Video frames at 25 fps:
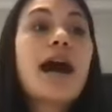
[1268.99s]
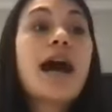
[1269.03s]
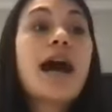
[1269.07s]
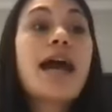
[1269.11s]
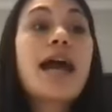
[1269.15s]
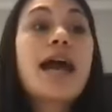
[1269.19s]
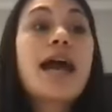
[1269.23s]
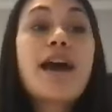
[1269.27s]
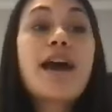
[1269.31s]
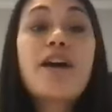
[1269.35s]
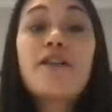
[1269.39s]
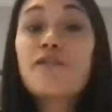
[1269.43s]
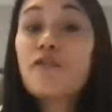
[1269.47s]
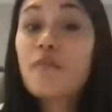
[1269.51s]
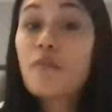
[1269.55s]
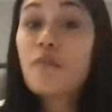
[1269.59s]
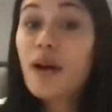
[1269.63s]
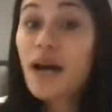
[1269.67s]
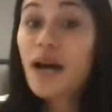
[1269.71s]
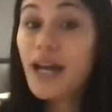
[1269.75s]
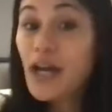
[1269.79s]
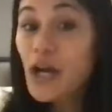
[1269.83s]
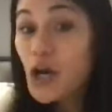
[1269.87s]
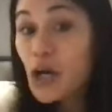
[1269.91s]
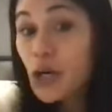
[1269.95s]
I have
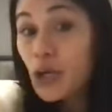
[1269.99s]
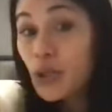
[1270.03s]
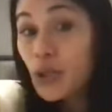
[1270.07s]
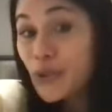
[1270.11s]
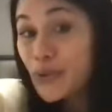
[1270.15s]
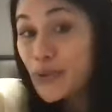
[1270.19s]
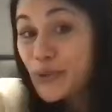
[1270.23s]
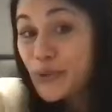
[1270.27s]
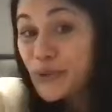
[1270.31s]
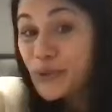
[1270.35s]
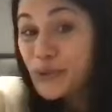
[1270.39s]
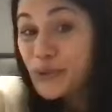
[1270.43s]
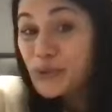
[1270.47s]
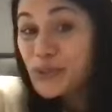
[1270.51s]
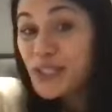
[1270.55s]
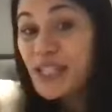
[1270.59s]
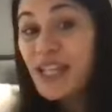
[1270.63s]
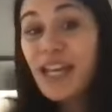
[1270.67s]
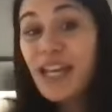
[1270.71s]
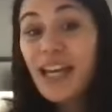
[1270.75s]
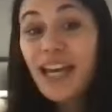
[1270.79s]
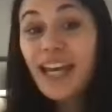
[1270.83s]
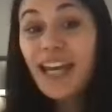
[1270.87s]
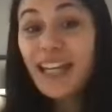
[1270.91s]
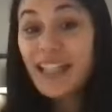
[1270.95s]
my
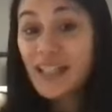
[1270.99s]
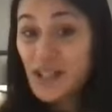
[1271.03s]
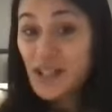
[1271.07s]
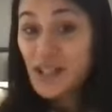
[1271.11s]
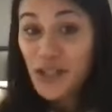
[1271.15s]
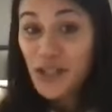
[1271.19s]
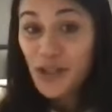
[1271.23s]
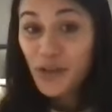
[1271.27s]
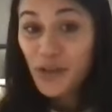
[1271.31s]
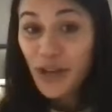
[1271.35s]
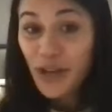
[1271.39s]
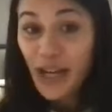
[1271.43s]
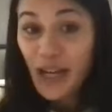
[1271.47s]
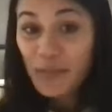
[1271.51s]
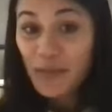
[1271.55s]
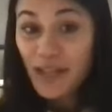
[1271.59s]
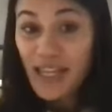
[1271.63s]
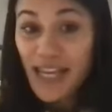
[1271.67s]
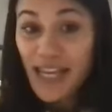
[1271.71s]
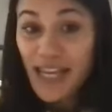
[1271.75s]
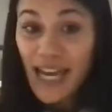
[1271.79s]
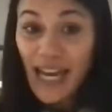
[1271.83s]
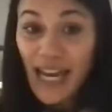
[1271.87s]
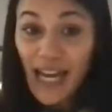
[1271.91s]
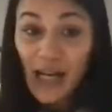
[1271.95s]
own Instagram
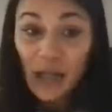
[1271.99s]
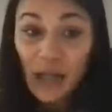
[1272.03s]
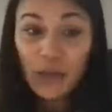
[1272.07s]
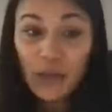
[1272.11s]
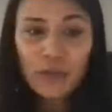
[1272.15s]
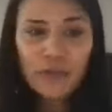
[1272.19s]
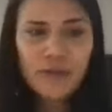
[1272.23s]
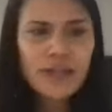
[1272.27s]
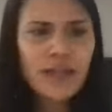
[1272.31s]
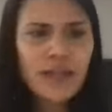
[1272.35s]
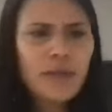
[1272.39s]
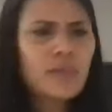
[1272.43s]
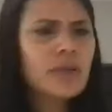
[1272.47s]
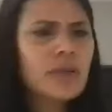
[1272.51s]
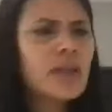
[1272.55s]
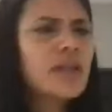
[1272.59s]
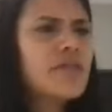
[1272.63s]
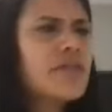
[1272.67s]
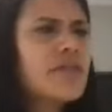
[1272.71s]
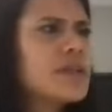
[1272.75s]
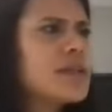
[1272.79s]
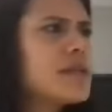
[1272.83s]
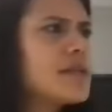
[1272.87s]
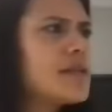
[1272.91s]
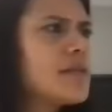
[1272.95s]
account. I
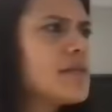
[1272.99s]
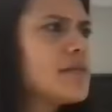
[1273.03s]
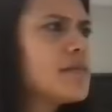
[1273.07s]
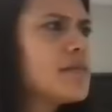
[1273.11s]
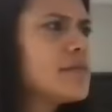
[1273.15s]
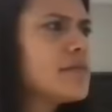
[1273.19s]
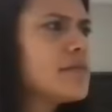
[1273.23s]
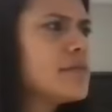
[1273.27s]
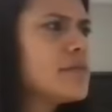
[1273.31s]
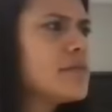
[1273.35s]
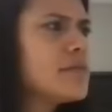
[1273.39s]
believe it's